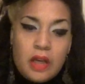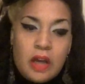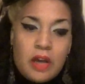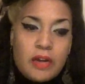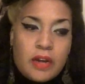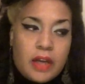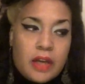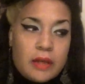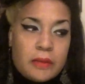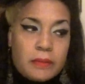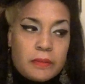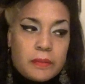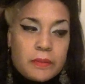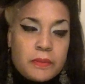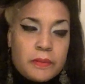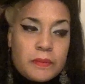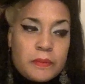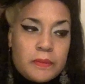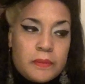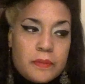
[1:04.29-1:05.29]
Okay,
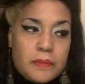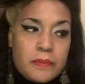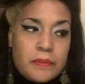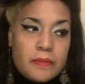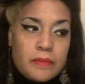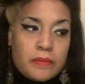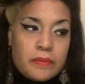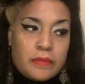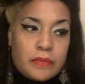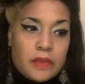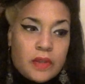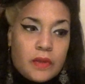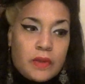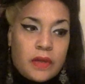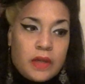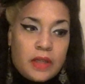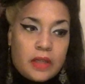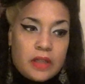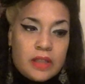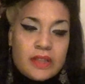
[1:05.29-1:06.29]

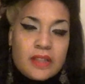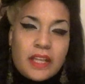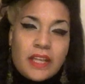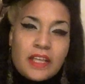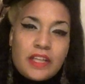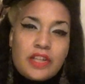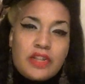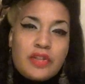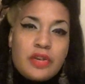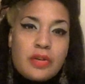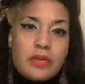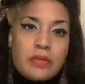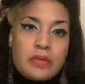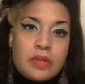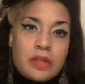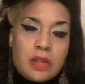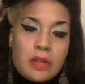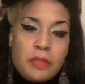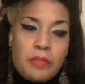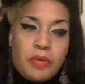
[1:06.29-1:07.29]
Okay, it's like an internal
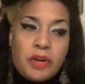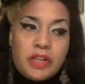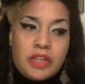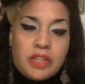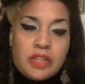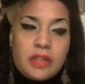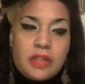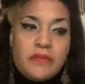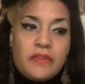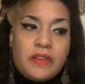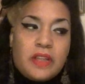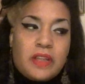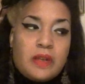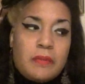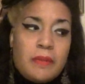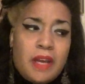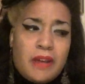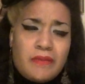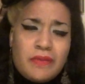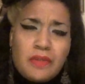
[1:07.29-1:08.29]
celebration. I feel like
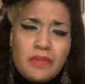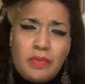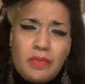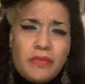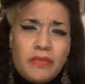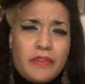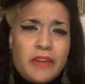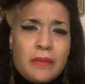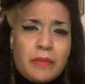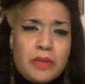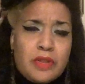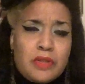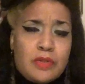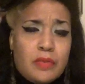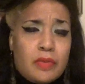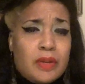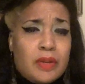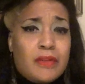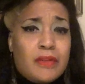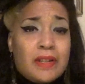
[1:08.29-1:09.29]
it may have to do with family too,
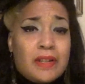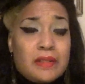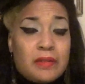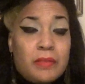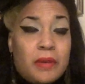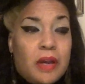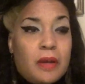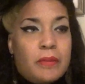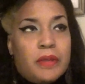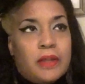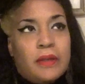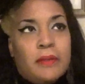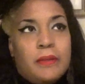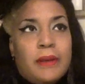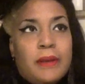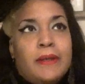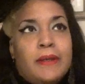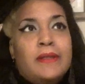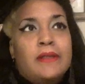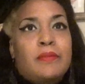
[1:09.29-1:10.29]
whatever that's about. But I mean,
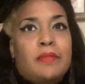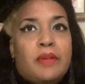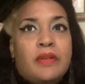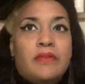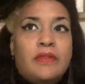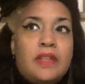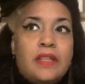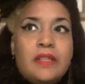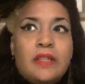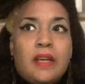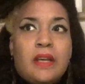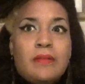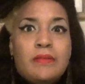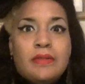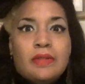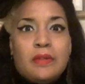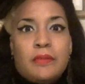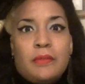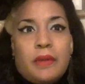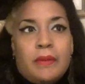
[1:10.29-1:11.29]
it's a birthday time,
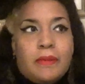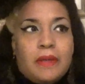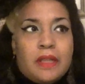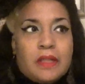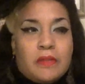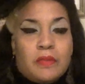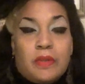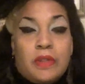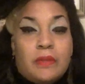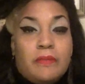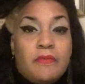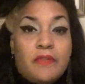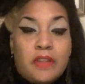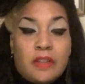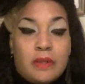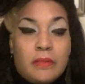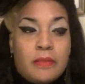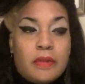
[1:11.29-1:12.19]
so maybe that's what I'm feeling.